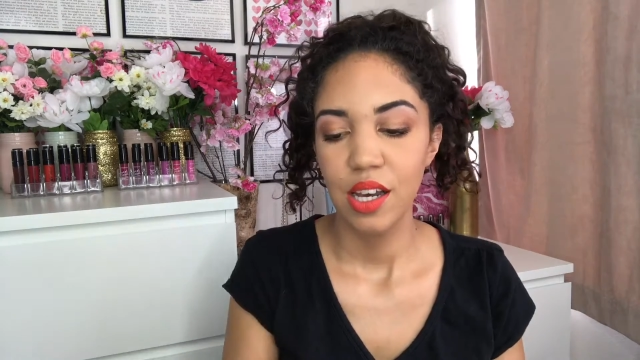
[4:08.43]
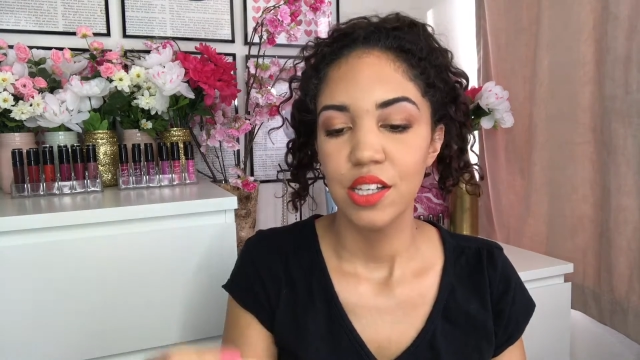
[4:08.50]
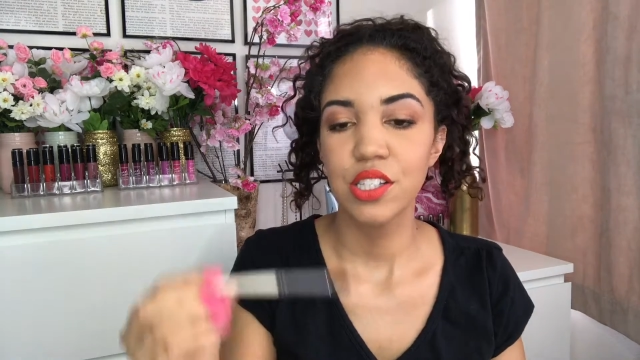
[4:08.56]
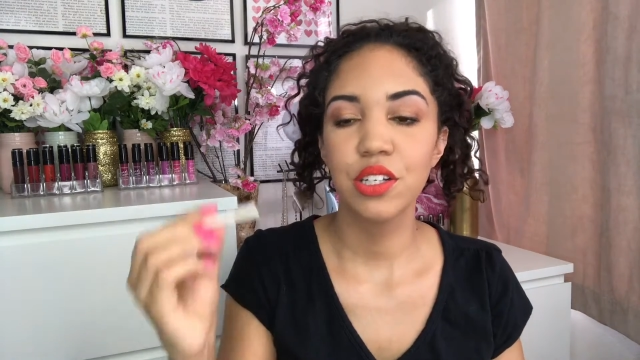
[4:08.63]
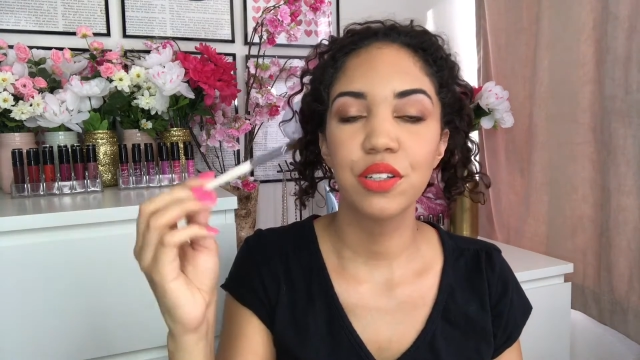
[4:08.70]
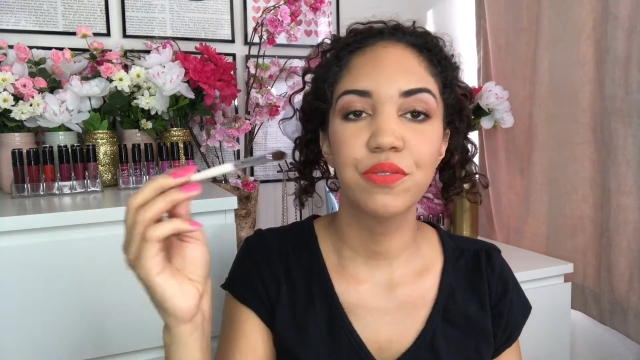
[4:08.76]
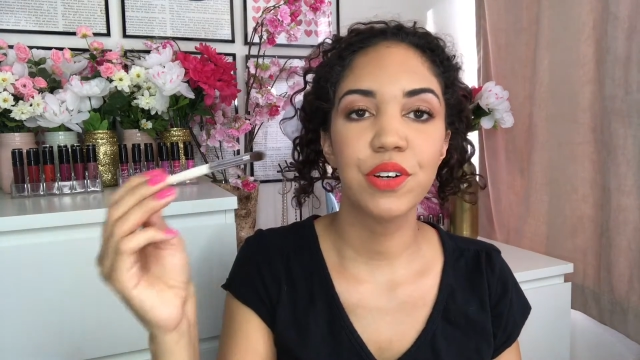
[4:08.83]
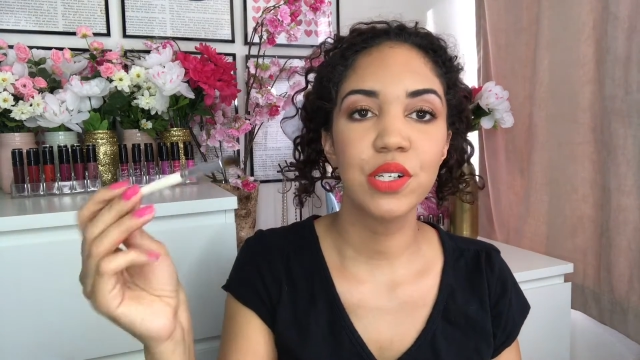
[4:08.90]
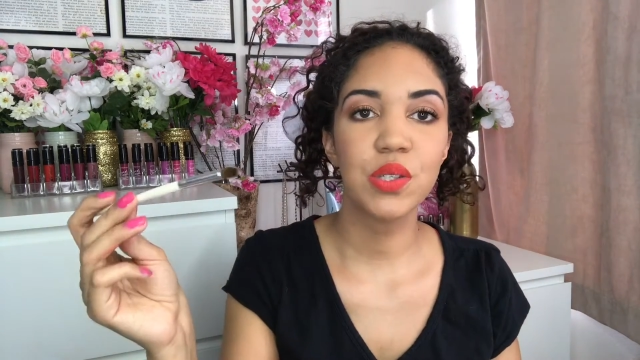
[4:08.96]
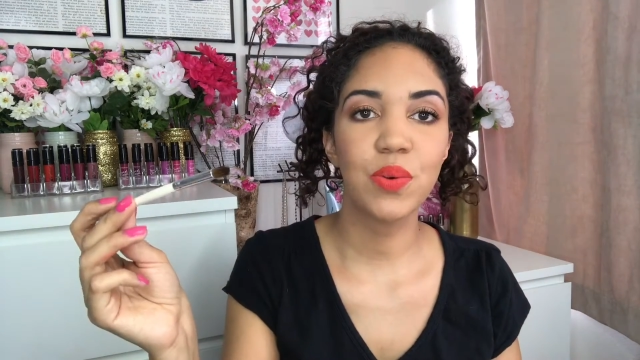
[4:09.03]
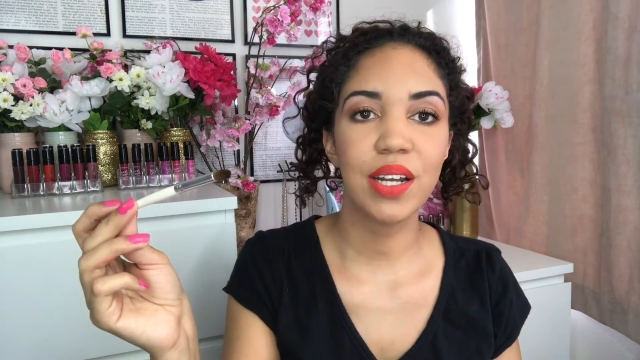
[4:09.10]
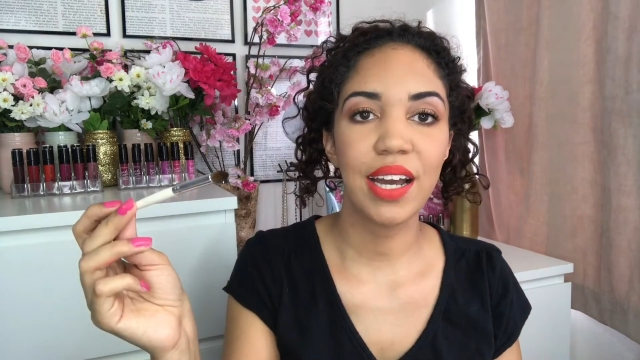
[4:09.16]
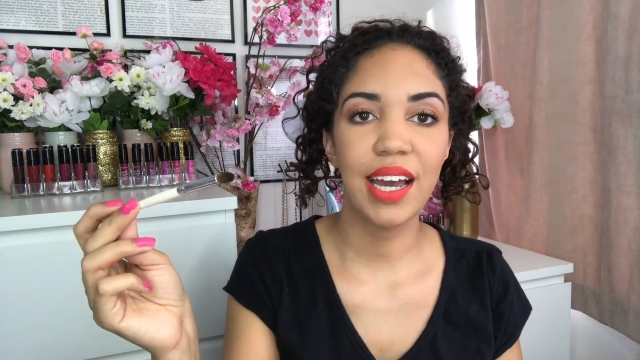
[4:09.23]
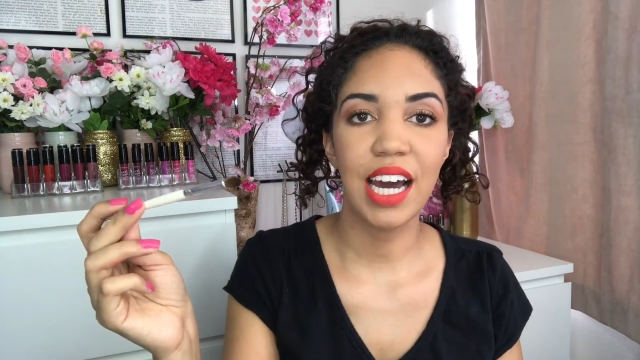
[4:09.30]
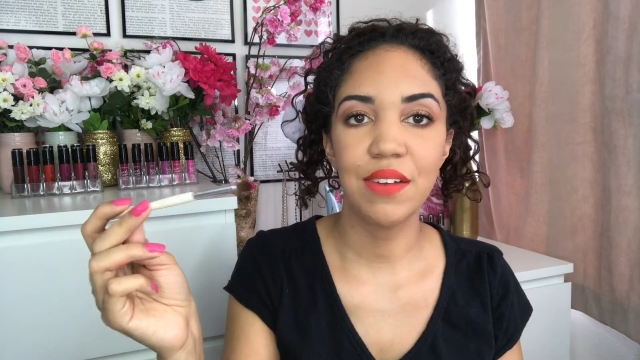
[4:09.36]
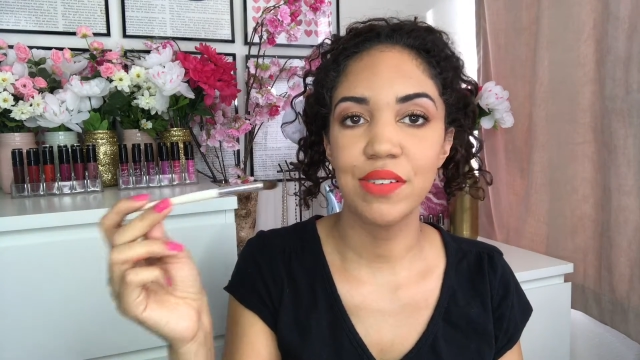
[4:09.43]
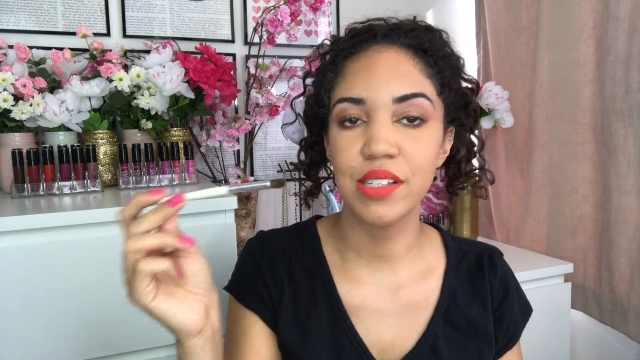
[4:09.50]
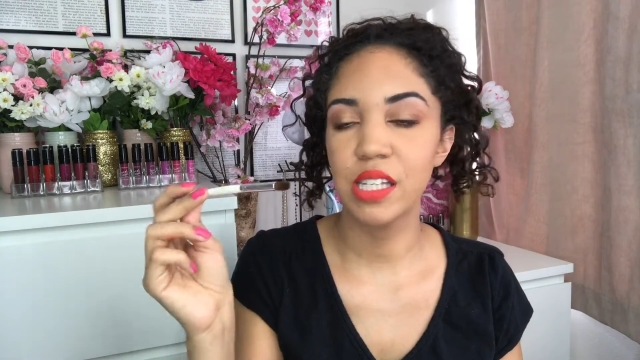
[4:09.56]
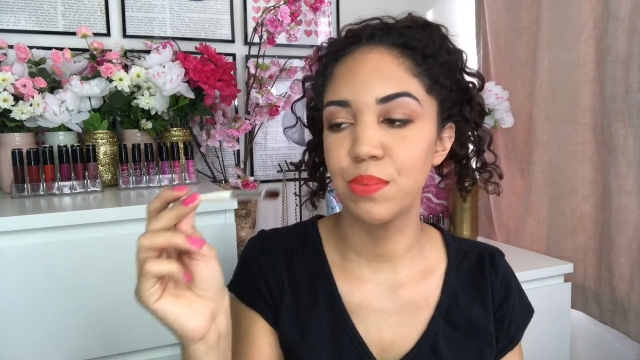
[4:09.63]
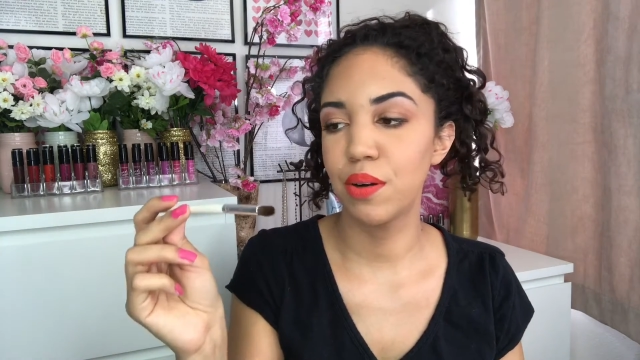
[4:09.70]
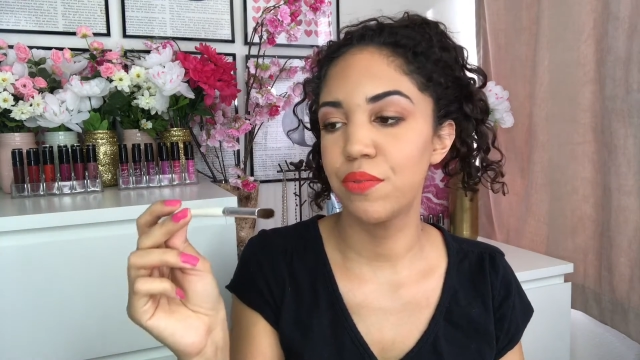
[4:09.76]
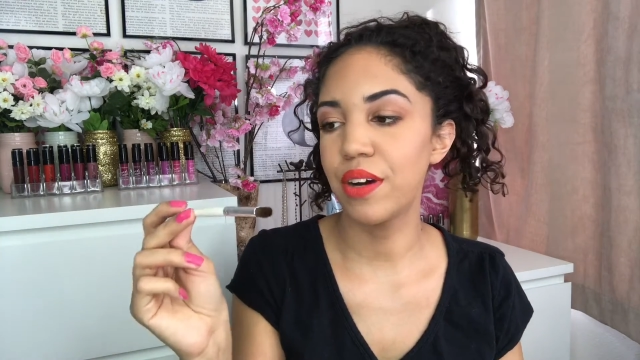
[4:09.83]
So the first one I have is
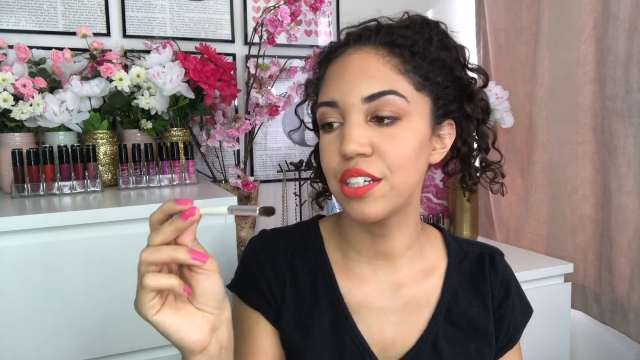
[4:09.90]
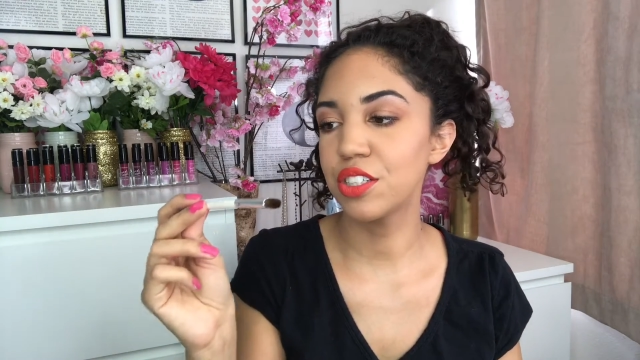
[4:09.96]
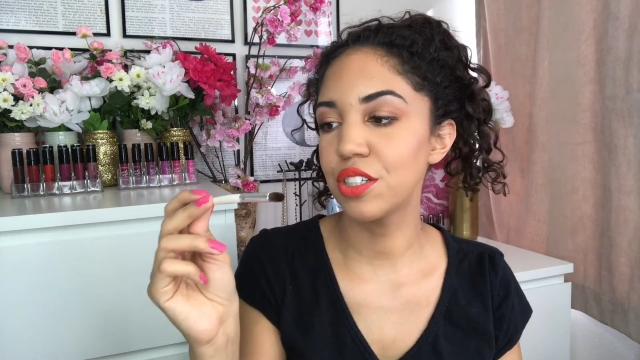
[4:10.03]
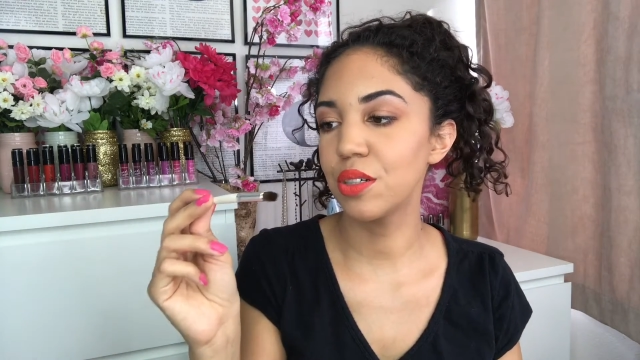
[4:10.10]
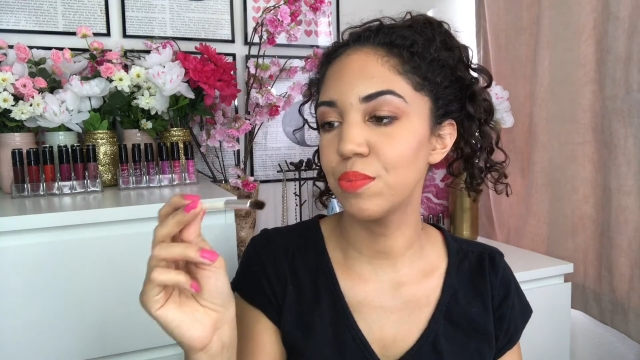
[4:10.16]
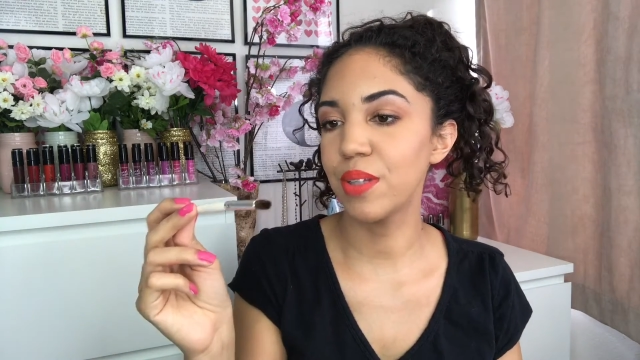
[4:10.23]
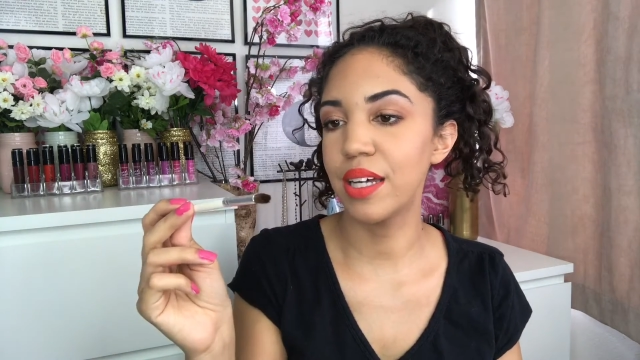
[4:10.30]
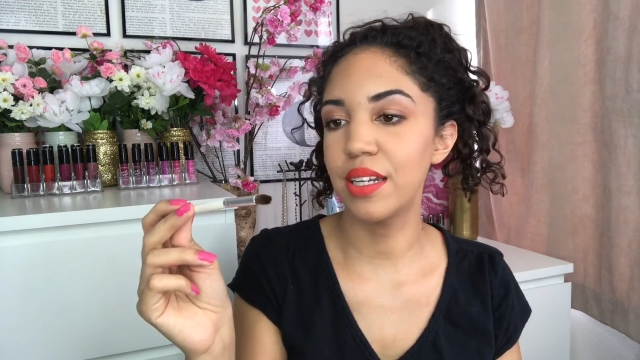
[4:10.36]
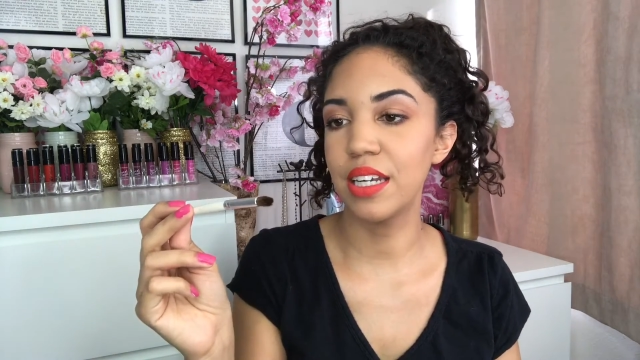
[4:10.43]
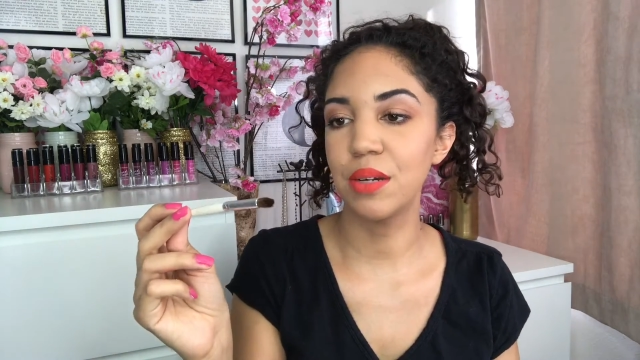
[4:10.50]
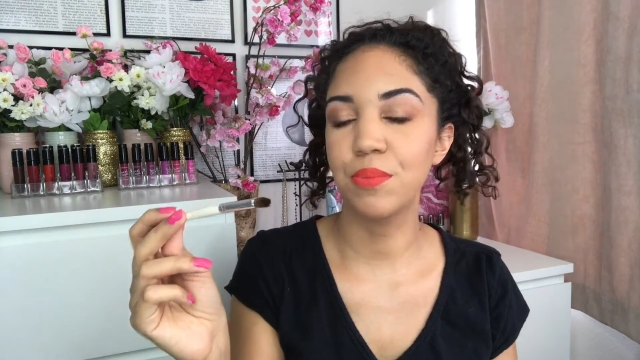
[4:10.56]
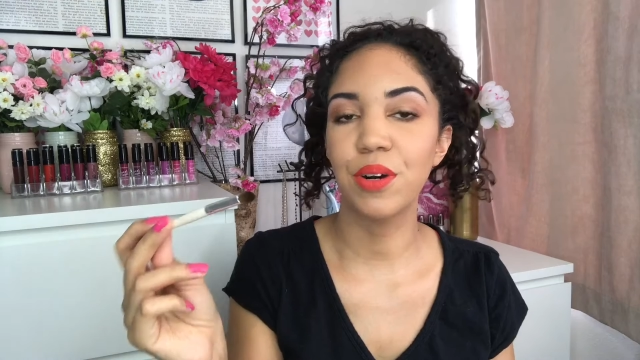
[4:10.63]
the Professional Blending